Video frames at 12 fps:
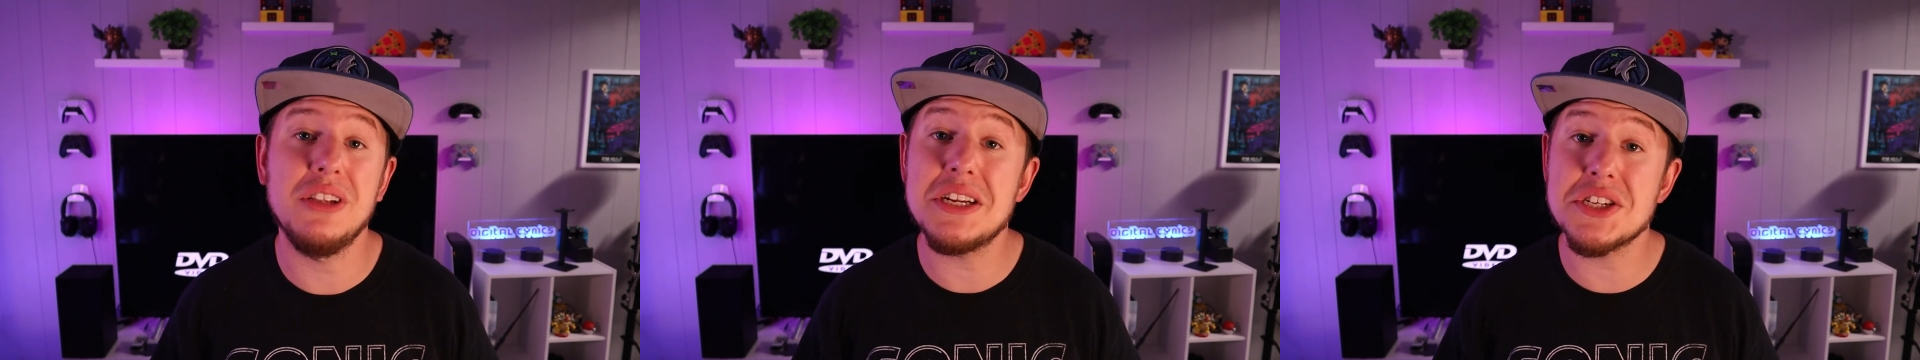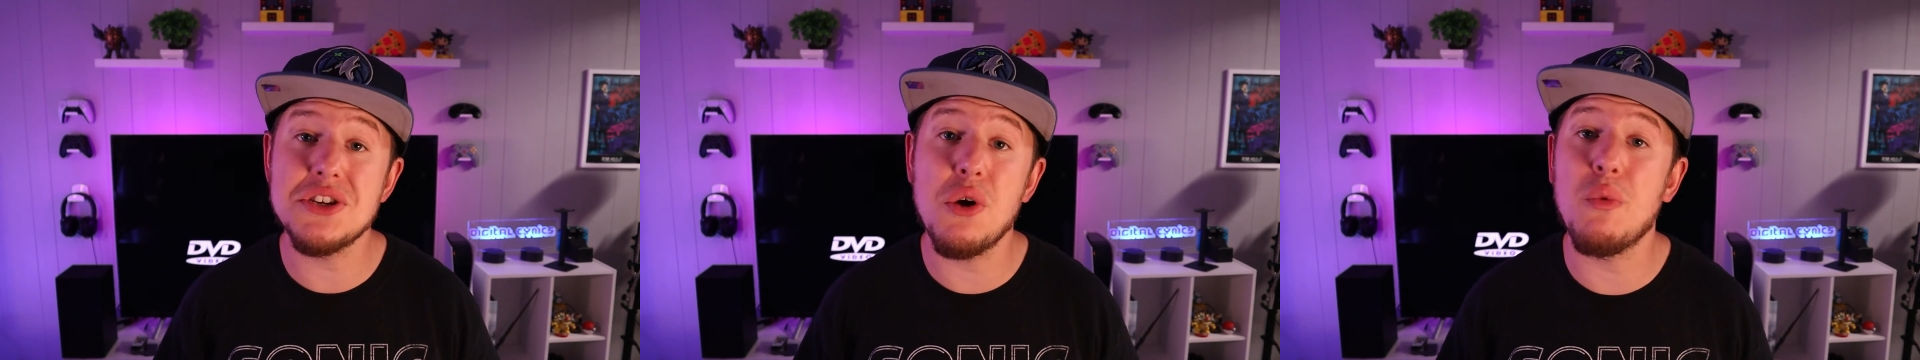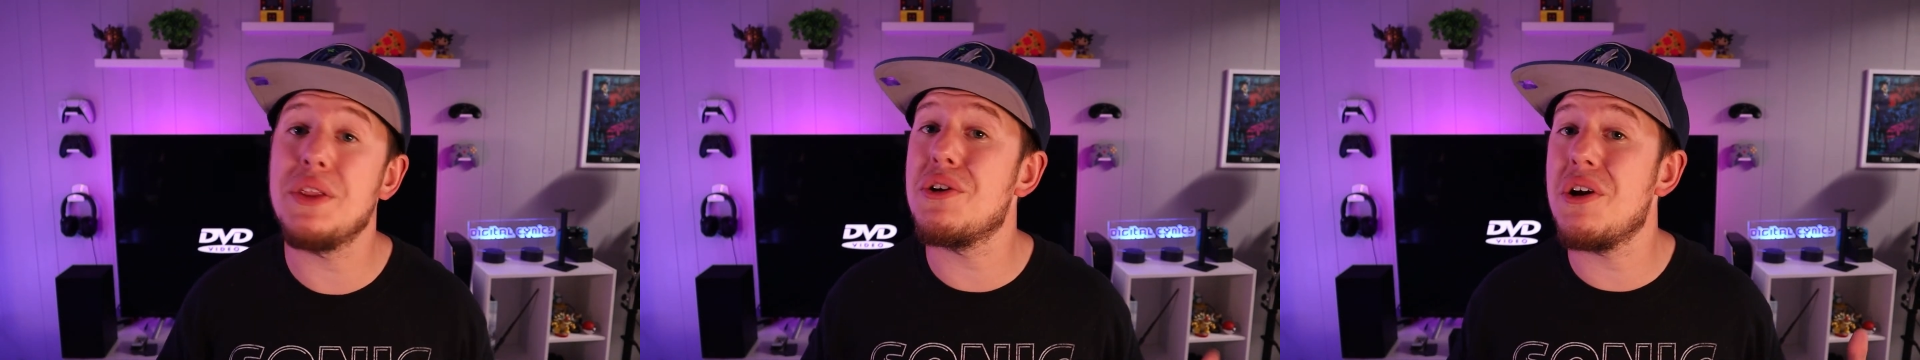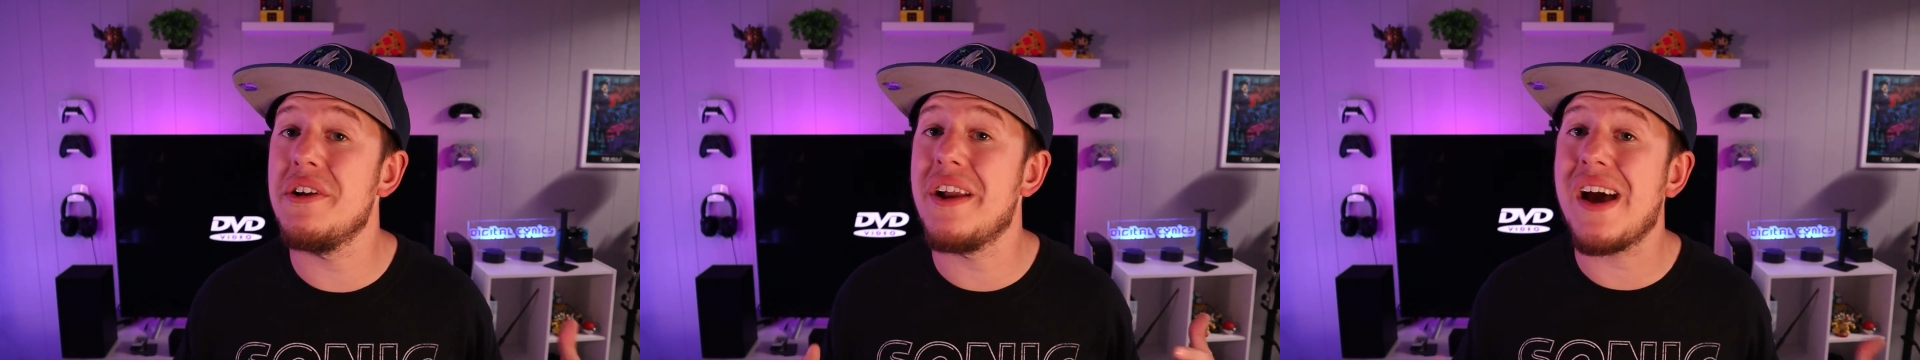Let us know whether
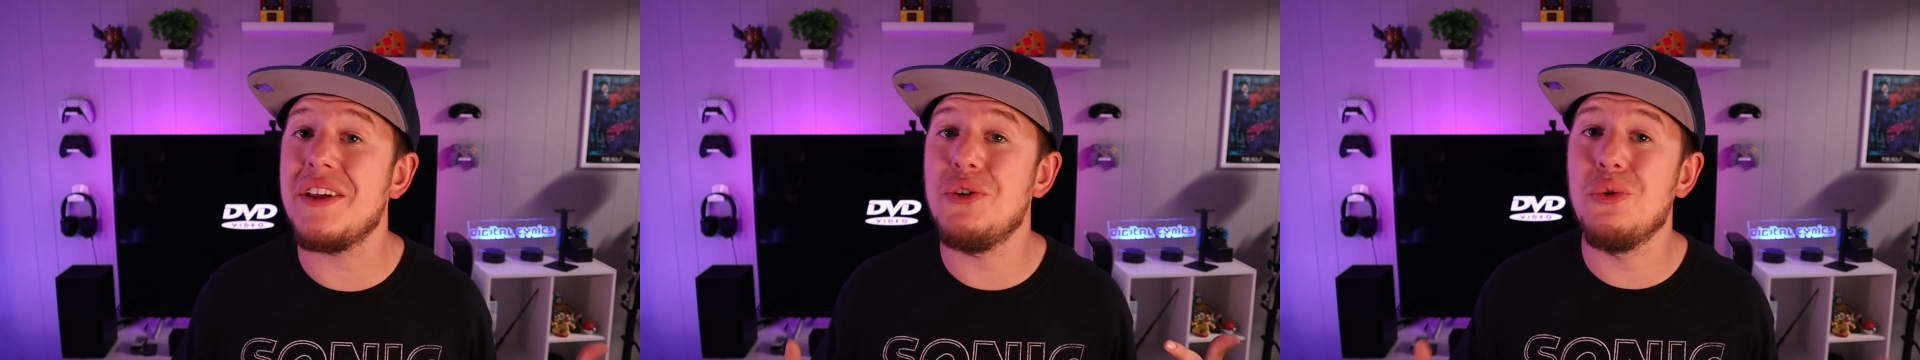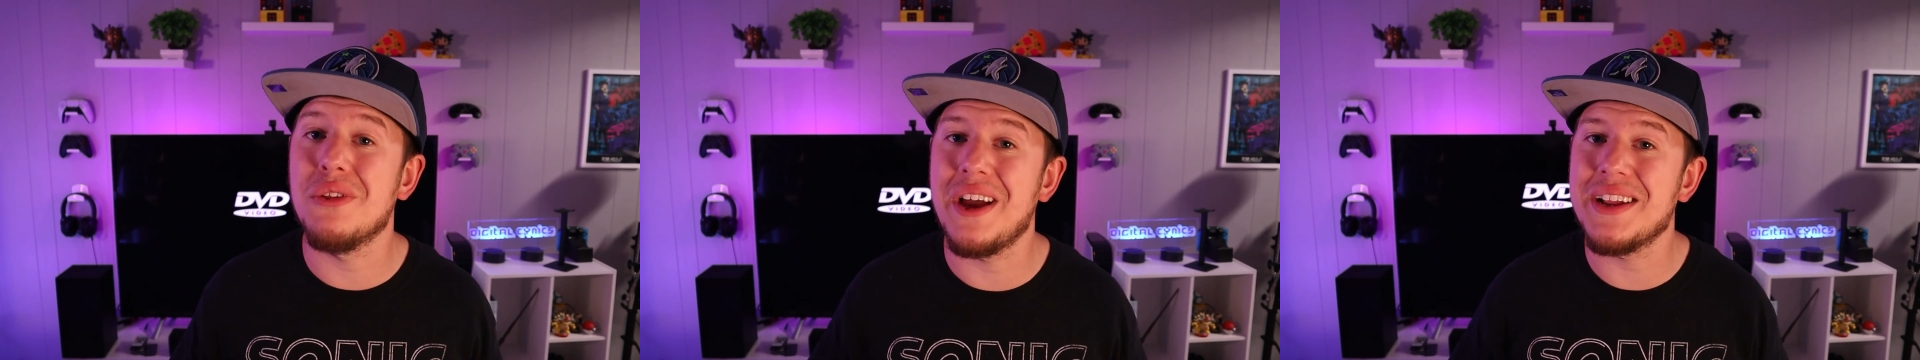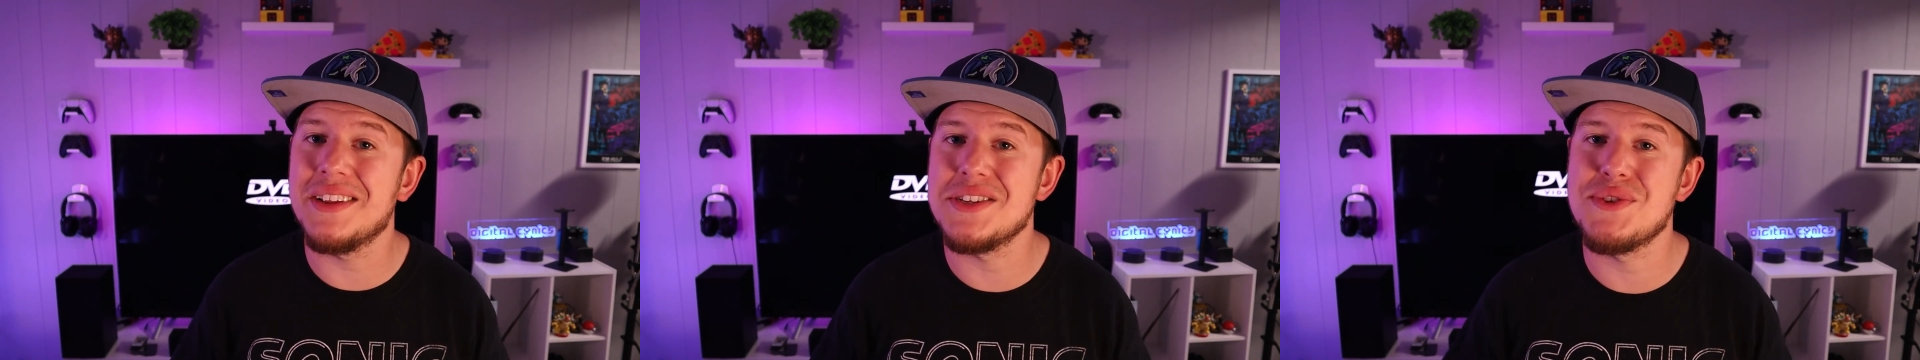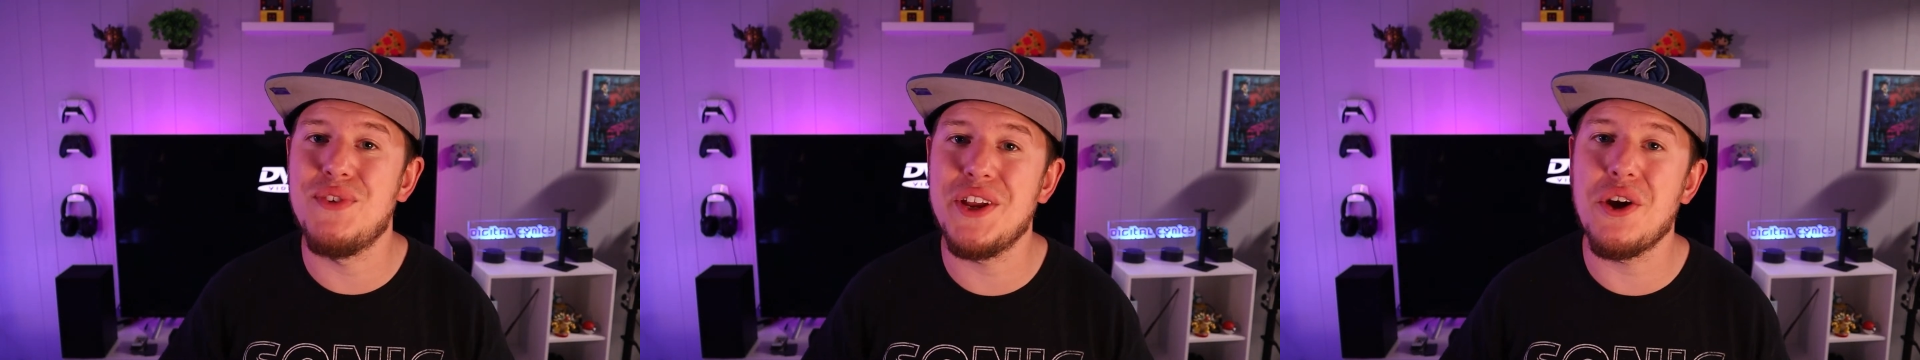or not you liked this
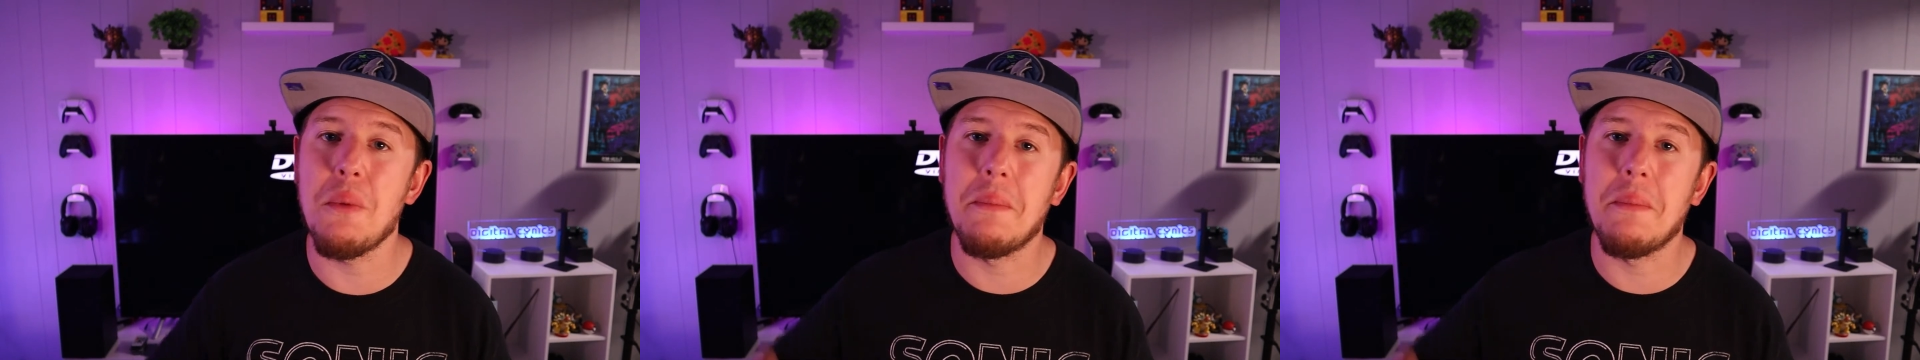video